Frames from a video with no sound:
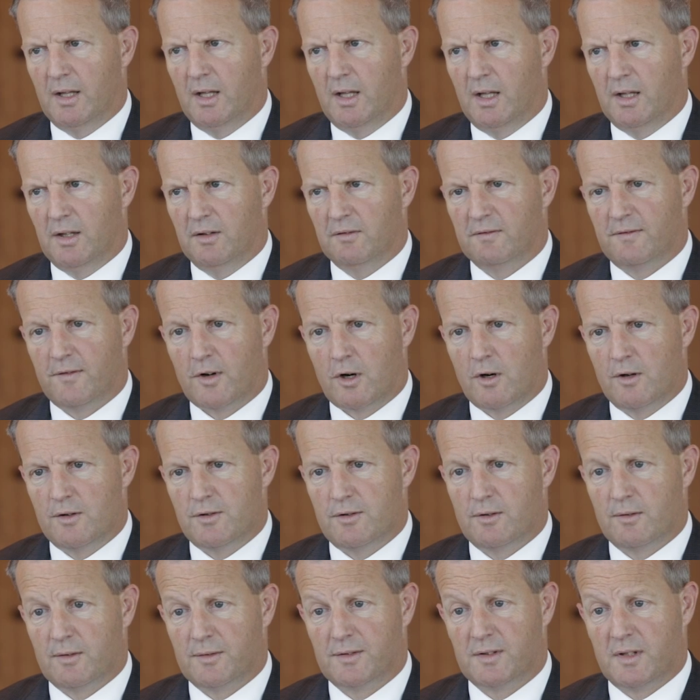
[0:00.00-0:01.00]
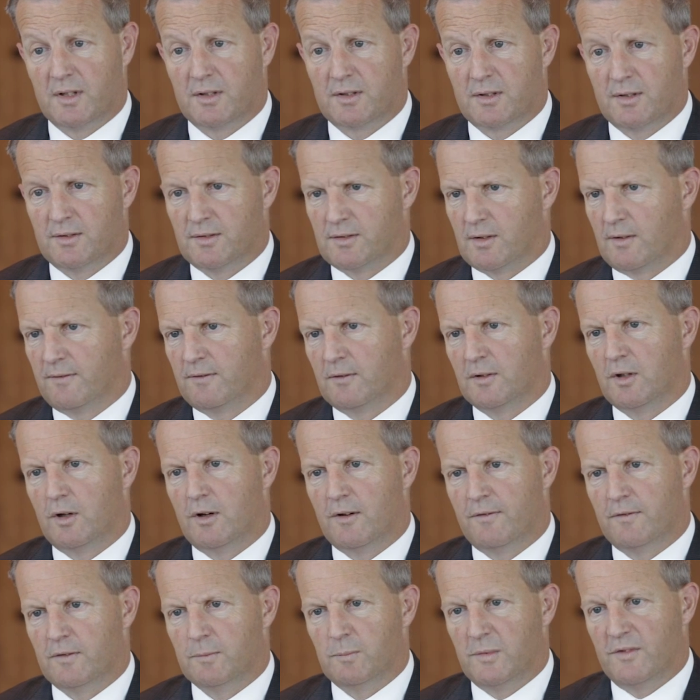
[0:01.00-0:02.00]
in foreign jurisdictions,
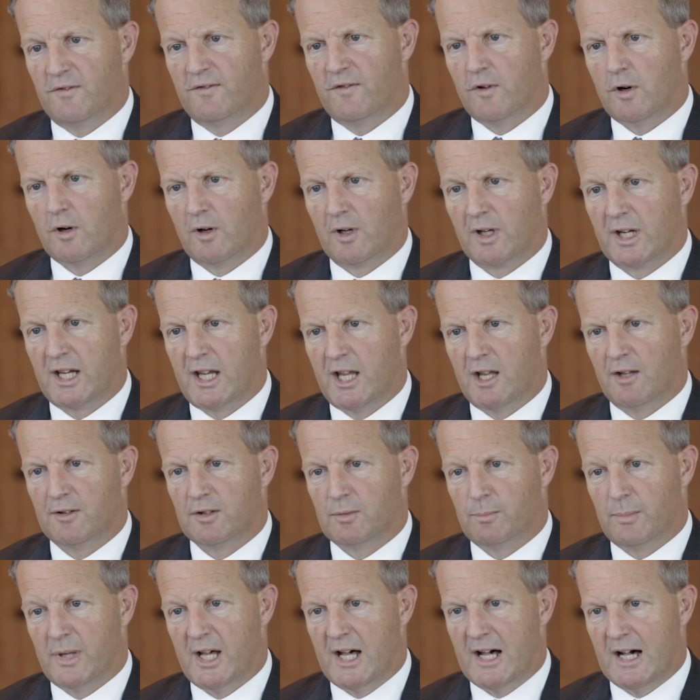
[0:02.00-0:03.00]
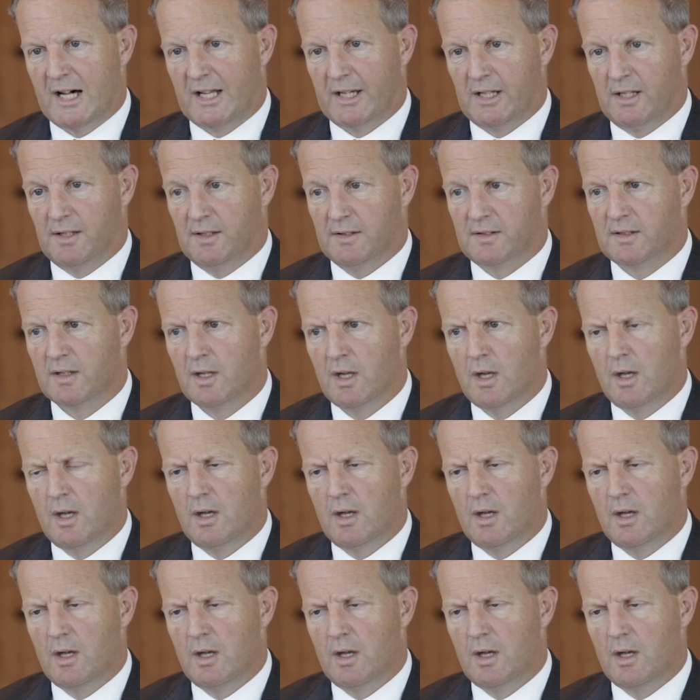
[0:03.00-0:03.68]
often with foreign counterparties.